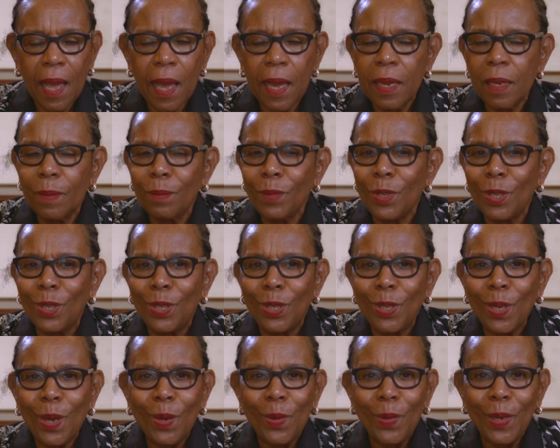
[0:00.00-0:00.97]
I am
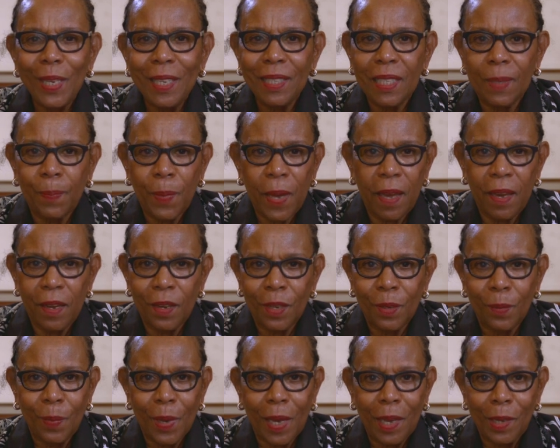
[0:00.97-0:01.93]
so
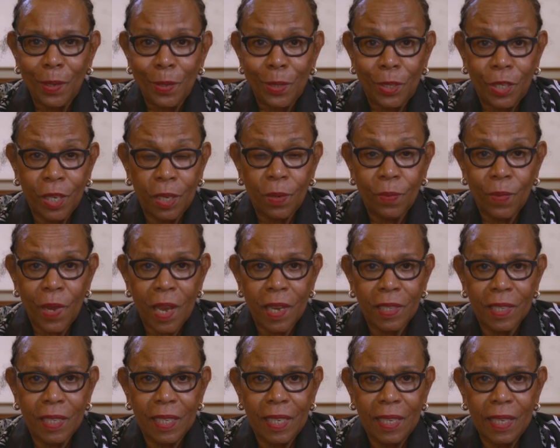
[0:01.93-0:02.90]
inspired by your
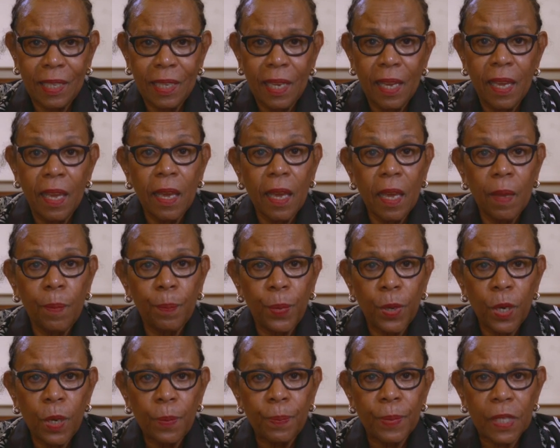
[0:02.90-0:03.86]
generosity and
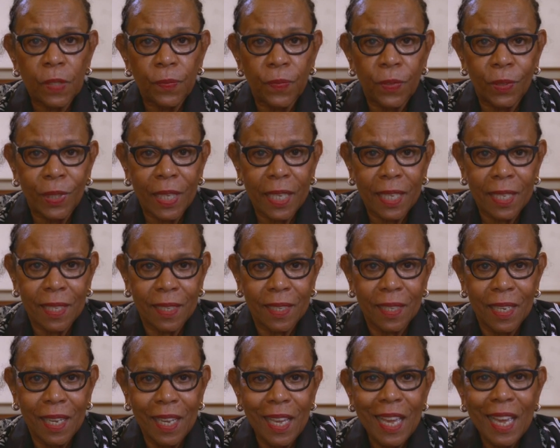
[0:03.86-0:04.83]

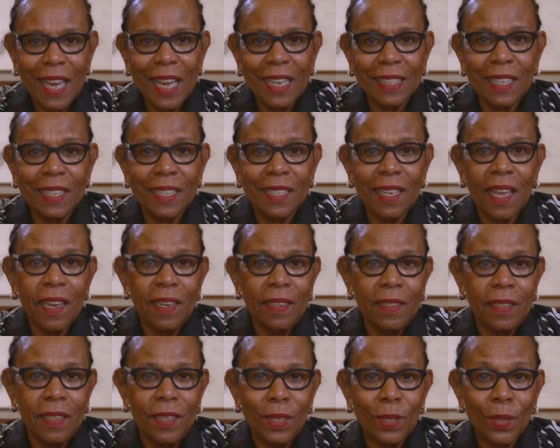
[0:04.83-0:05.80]
purposefulness as a
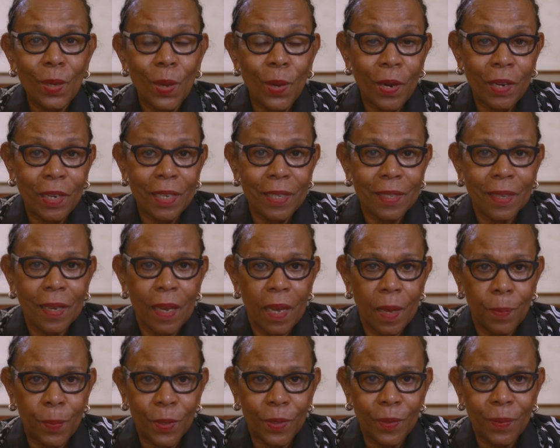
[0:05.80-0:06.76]
scientist artist
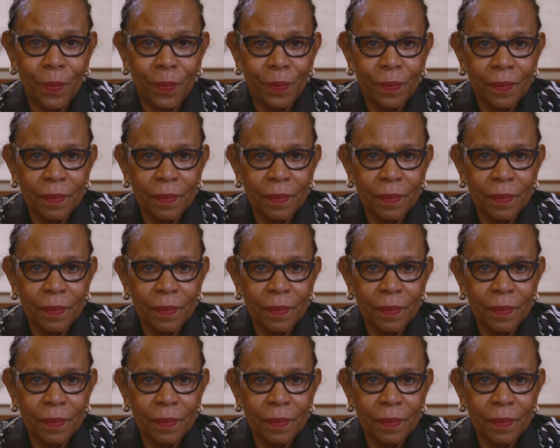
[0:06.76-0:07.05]
couple.